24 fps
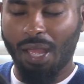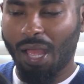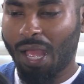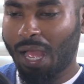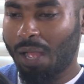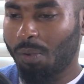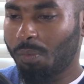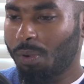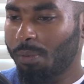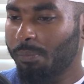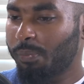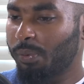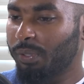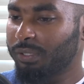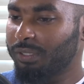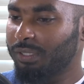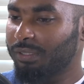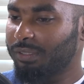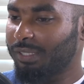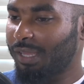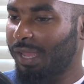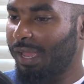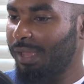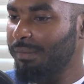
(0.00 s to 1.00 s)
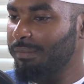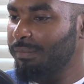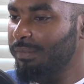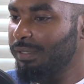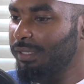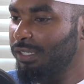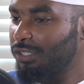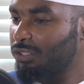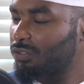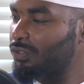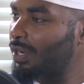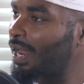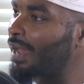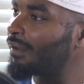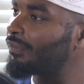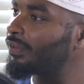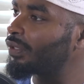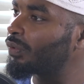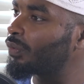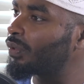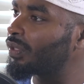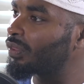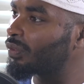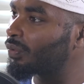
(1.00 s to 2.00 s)
at one point in time, he's
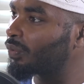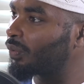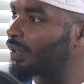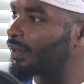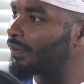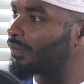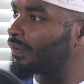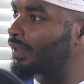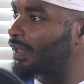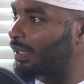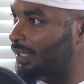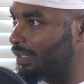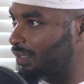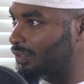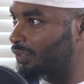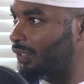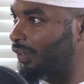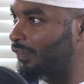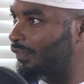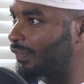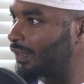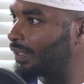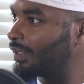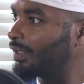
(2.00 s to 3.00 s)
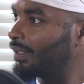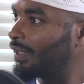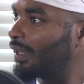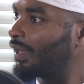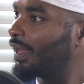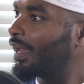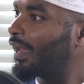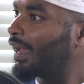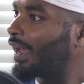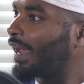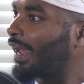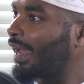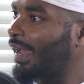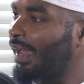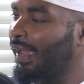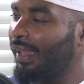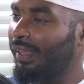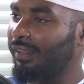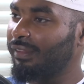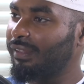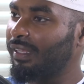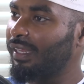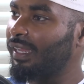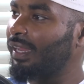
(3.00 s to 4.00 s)
traveling with one of his servant. Yeah.
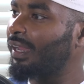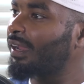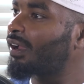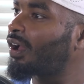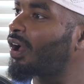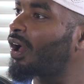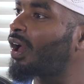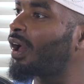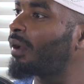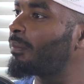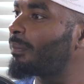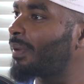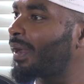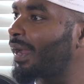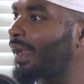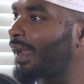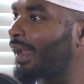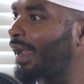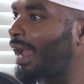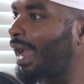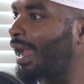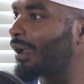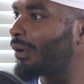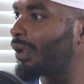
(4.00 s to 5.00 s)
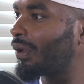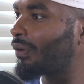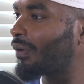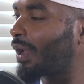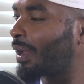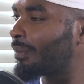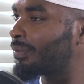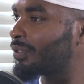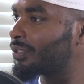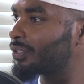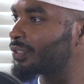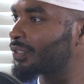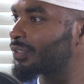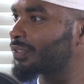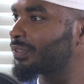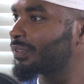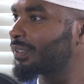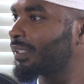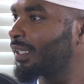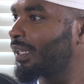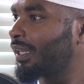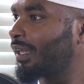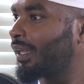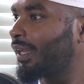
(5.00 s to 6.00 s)
And they get caught by highway robbers.
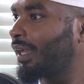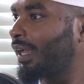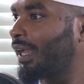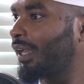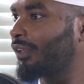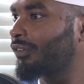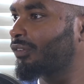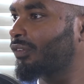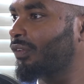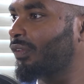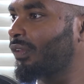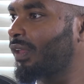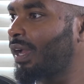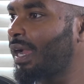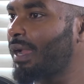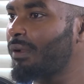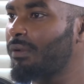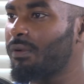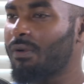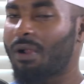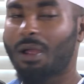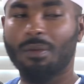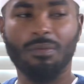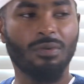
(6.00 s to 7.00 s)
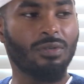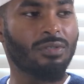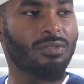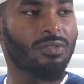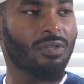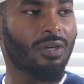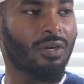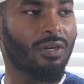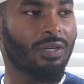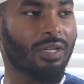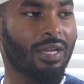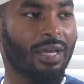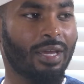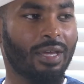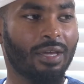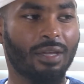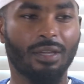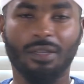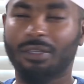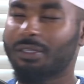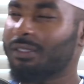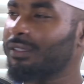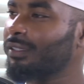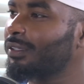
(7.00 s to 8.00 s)
Yeah. And so the highway robbers are like,
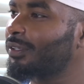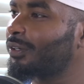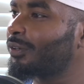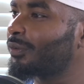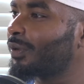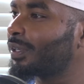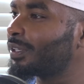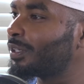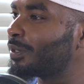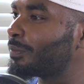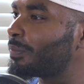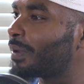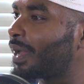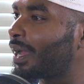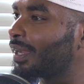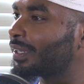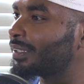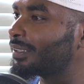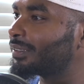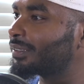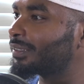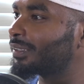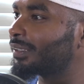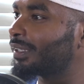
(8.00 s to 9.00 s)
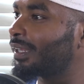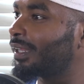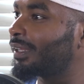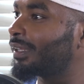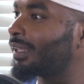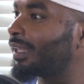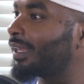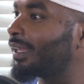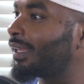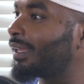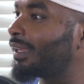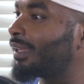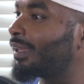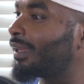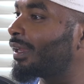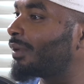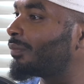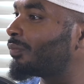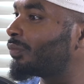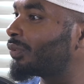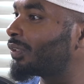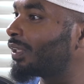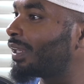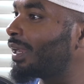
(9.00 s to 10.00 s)
you know, run your pockets. And they,
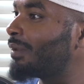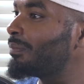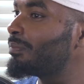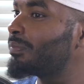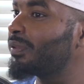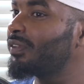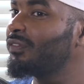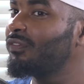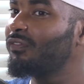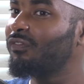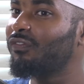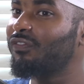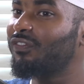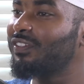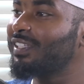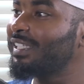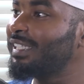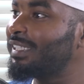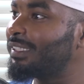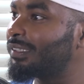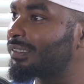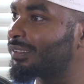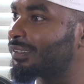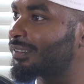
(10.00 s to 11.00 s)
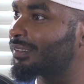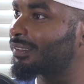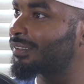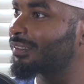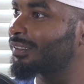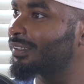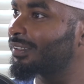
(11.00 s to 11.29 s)
Mutanabbi flees.